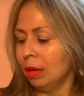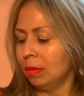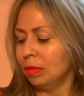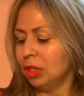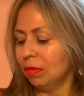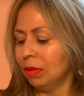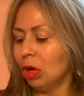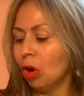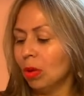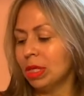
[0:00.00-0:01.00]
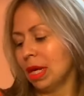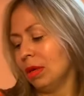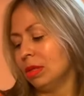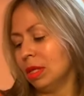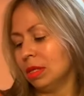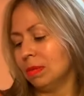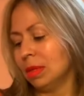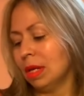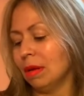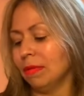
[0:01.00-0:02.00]
Jeffree always outdoes
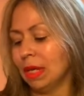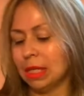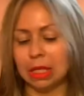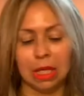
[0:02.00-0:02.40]
himself, and